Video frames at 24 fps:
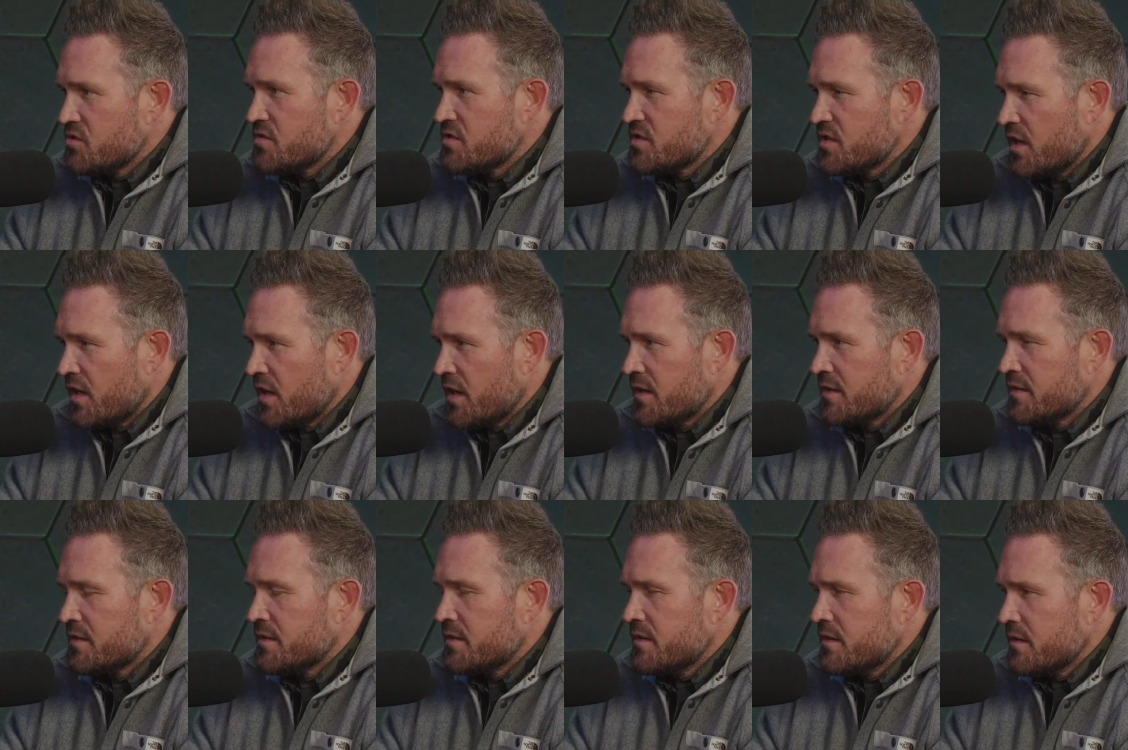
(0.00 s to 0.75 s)
your
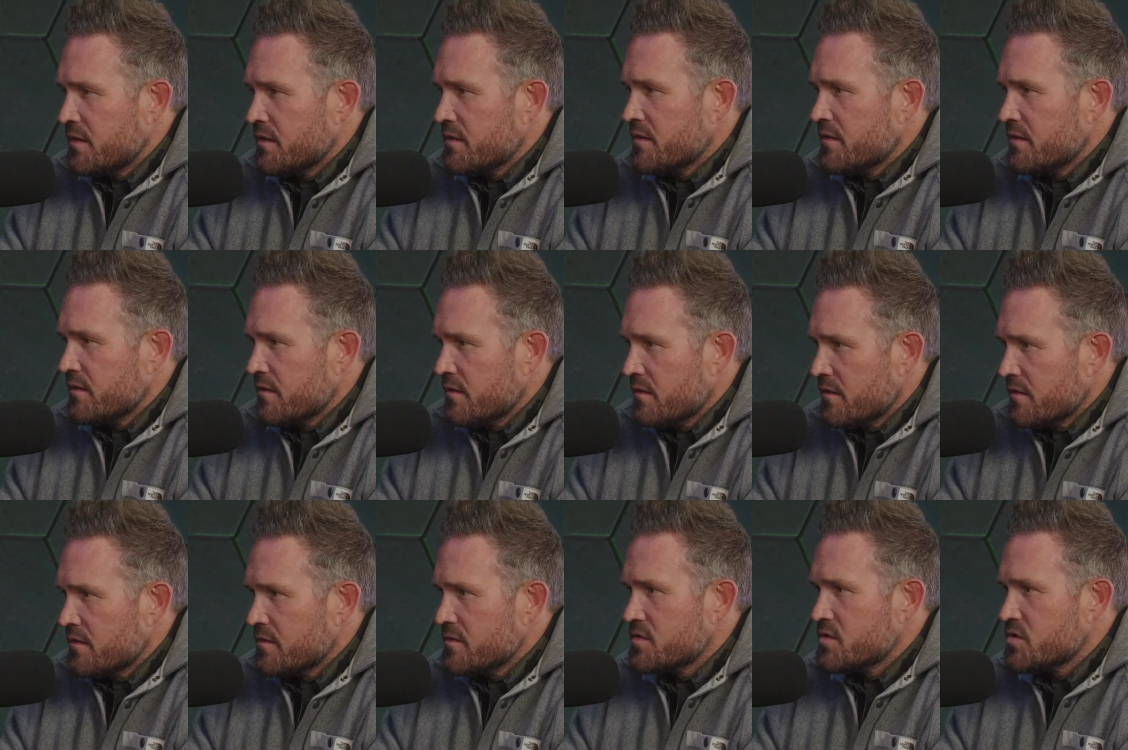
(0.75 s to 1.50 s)
son
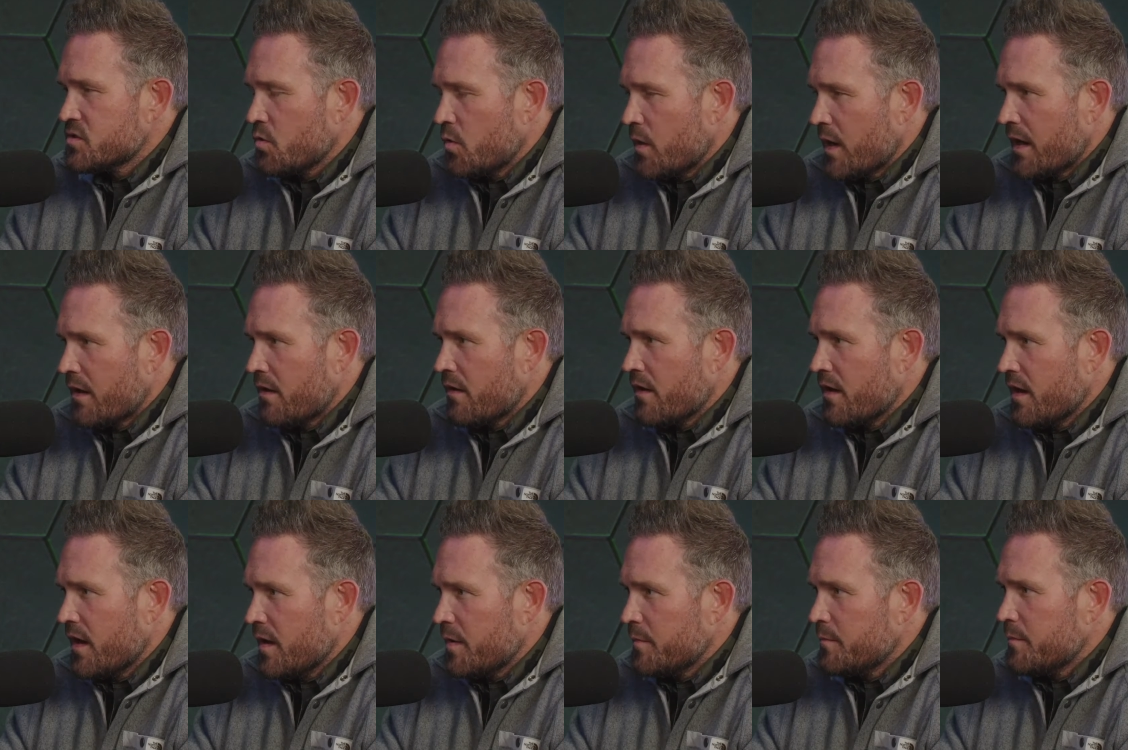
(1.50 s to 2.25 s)
squared
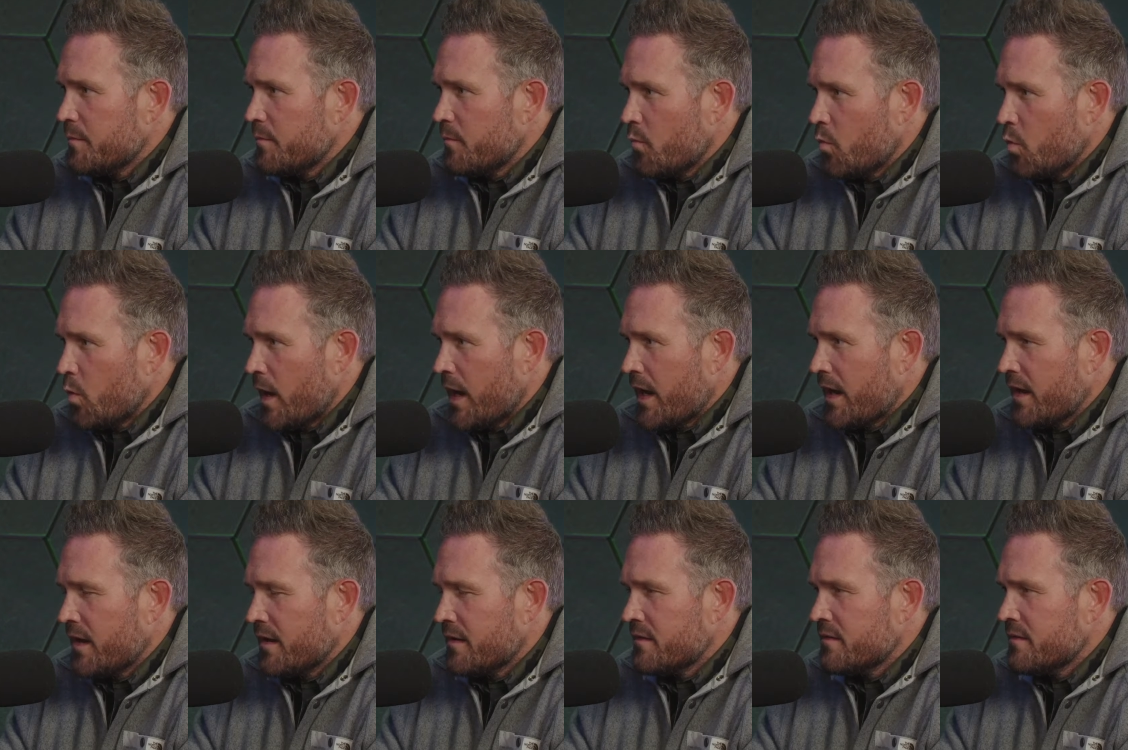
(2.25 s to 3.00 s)
up.
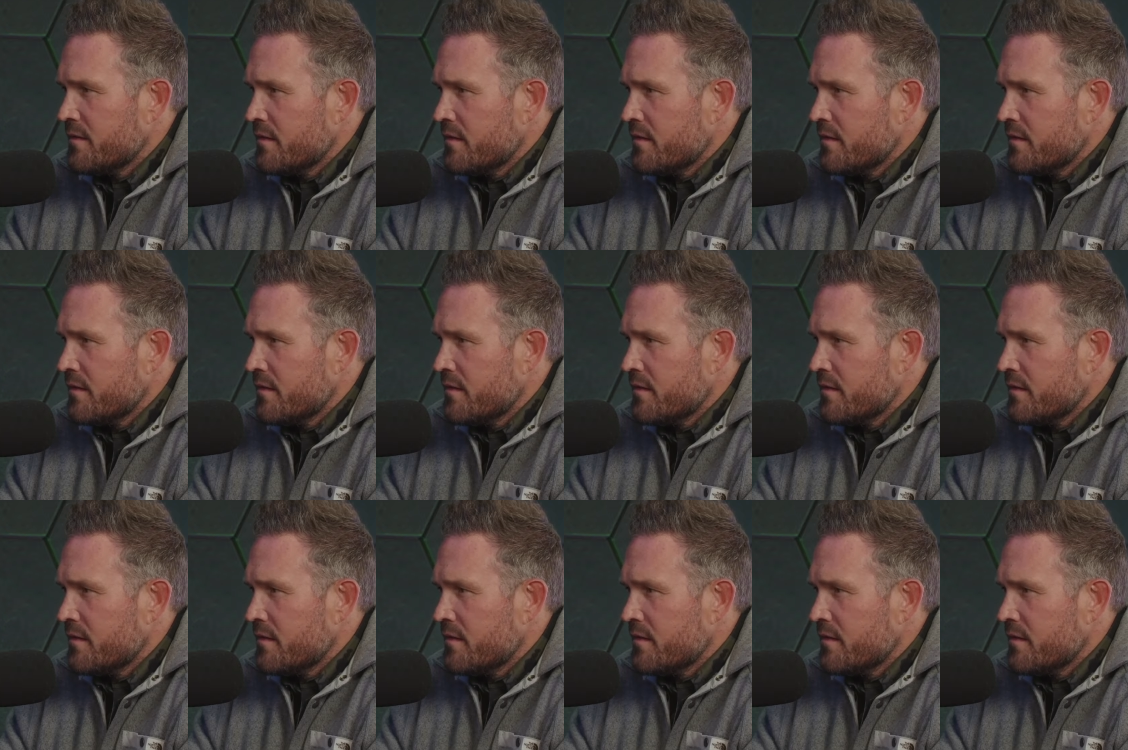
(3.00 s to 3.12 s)
Winning,